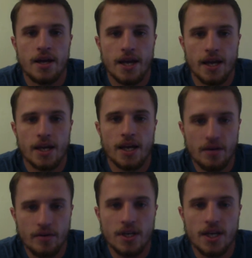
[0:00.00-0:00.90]
And
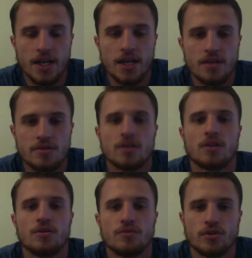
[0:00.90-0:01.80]
every day inching
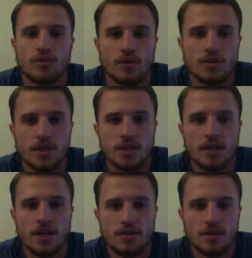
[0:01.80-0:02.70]
closer towards the
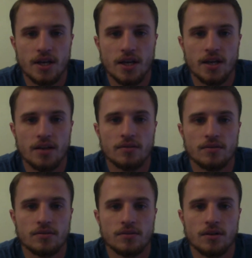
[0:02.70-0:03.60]
Election Day
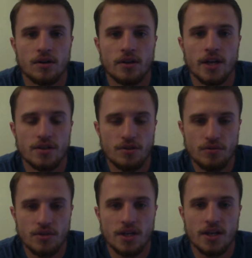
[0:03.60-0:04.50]
on that
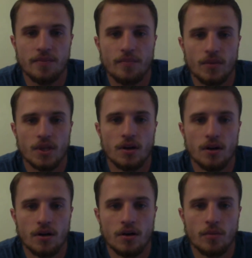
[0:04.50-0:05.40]
Tuesday,
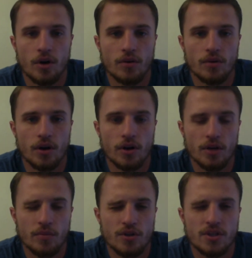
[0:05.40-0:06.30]
her
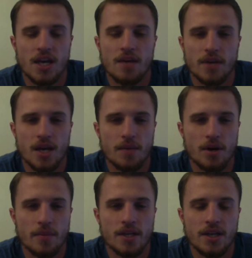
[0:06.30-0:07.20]
numbers kept
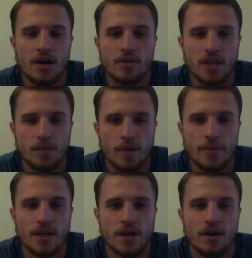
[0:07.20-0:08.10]
coming down,
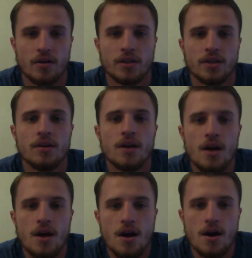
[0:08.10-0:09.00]
and
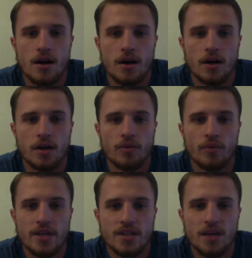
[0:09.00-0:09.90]
the
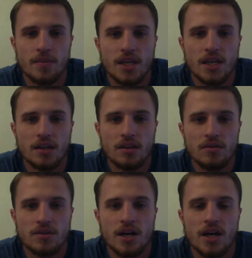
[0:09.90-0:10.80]
race kept getting a
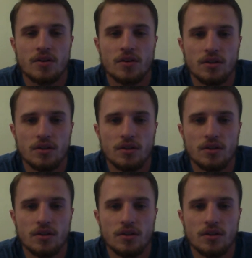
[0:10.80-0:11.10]
little tighter,